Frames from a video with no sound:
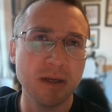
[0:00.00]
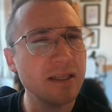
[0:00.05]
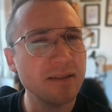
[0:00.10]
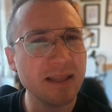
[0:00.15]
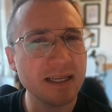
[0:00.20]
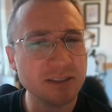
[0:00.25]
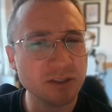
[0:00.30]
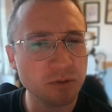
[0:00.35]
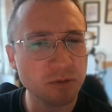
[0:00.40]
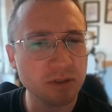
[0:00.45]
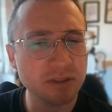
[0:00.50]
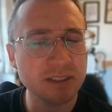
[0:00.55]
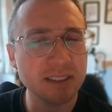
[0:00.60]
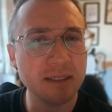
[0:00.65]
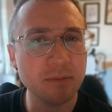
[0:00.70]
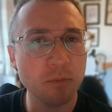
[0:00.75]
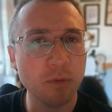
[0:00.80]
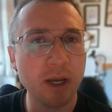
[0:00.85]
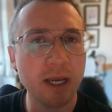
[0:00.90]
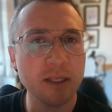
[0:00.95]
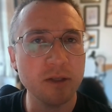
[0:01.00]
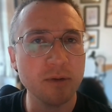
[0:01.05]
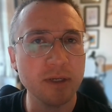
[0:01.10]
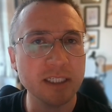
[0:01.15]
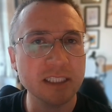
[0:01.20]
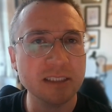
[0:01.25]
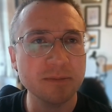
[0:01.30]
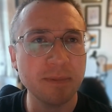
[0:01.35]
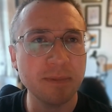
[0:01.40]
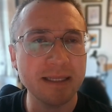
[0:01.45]
They're that sort of team where you'd
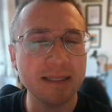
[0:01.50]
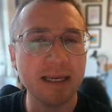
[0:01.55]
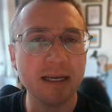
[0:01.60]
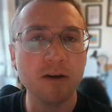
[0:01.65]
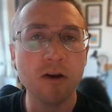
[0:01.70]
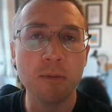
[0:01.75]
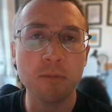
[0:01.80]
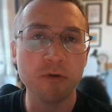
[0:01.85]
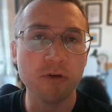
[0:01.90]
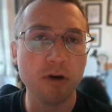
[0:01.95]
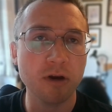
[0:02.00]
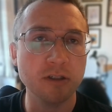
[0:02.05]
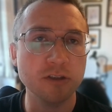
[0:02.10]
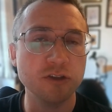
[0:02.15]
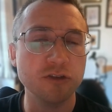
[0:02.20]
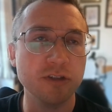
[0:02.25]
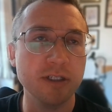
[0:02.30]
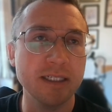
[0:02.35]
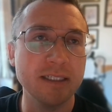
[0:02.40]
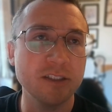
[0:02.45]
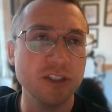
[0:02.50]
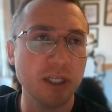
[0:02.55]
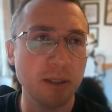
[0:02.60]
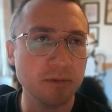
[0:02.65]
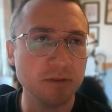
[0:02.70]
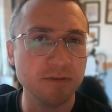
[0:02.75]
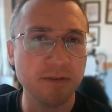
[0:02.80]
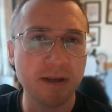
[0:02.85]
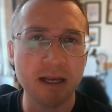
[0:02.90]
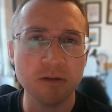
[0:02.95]
expect that camaraderie.
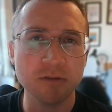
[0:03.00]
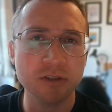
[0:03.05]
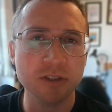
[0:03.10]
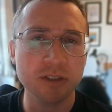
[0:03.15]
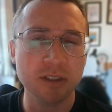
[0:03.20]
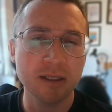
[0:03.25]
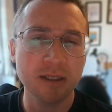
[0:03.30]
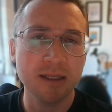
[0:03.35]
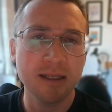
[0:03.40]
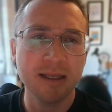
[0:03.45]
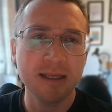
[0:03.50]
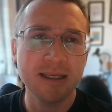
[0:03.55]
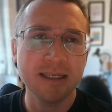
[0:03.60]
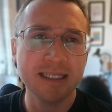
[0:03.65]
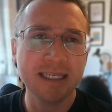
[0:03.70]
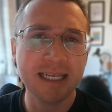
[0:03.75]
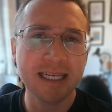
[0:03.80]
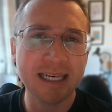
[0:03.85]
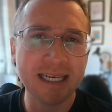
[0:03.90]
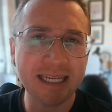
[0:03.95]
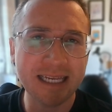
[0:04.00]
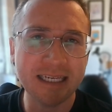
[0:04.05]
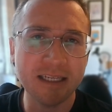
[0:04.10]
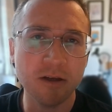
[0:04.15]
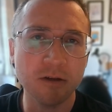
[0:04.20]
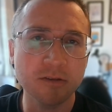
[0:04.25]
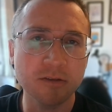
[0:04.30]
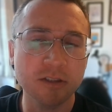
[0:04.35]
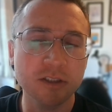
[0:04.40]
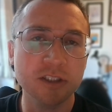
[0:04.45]
James Vowles clearly
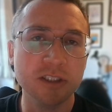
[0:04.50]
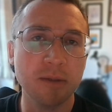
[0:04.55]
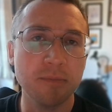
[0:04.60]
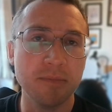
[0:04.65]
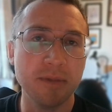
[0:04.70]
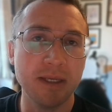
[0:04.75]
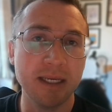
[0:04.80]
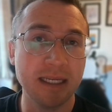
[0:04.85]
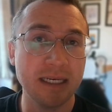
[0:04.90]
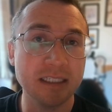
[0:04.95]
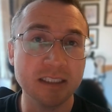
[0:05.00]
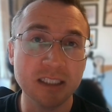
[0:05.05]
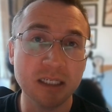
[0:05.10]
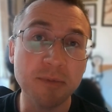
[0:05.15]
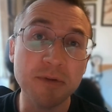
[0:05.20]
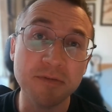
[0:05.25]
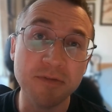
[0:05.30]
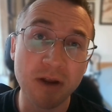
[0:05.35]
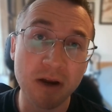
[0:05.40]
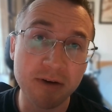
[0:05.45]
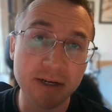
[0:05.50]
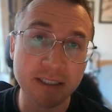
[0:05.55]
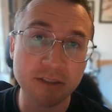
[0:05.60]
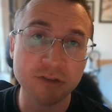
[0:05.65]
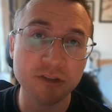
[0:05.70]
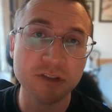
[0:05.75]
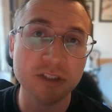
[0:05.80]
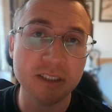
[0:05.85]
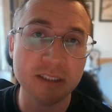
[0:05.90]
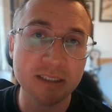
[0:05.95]
onto something, and it's going to be very
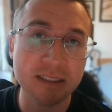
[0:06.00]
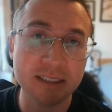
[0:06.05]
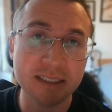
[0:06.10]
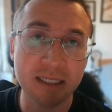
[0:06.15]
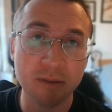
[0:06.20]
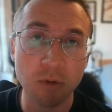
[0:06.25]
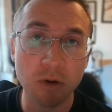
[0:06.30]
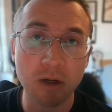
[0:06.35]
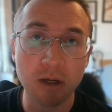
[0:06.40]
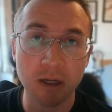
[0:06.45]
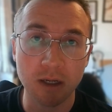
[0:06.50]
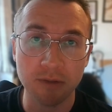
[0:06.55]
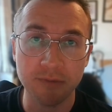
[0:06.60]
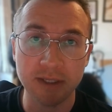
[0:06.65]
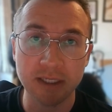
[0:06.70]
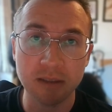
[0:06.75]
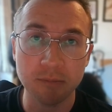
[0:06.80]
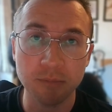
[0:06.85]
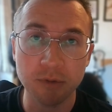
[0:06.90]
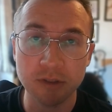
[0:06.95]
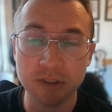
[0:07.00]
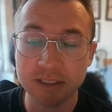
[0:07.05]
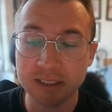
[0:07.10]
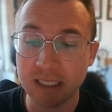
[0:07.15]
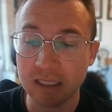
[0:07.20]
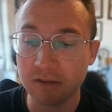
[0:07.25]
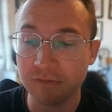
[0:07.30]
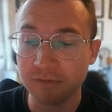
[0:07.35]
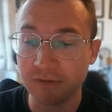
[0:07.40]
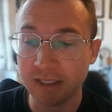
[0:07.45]
interesting to see what car they can put
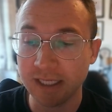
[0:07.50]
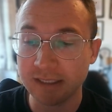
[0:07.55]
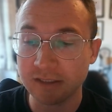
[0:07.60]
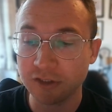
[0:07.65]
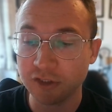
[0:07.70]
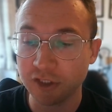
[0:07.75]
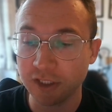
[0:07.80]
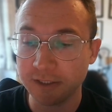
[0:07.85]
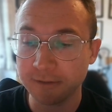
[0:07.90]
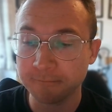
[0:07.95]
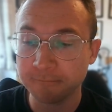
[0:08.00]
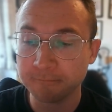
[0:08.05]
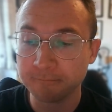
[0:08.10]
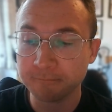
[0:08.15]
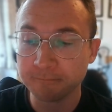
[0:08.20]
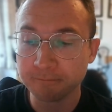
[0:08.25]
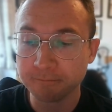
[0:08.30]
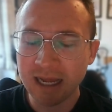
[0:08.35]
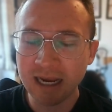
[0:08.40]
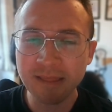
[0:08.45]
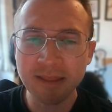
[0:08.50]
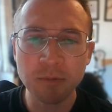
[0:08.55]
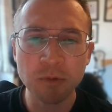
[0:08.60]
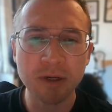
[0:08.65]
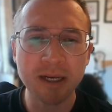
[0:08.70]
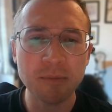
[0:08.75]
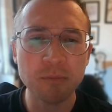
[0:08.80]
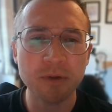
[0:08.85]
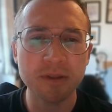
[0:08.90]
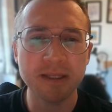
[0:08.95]
together for next year. I think
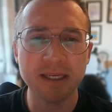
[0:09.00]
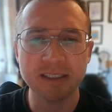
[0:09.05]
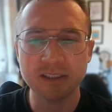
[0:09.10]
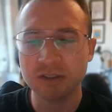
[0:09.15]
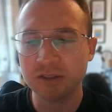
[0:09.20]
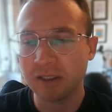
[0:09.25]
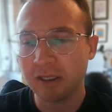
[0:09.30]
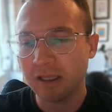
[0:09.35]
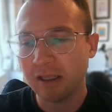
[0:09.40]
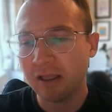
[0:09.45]
we'll end with this.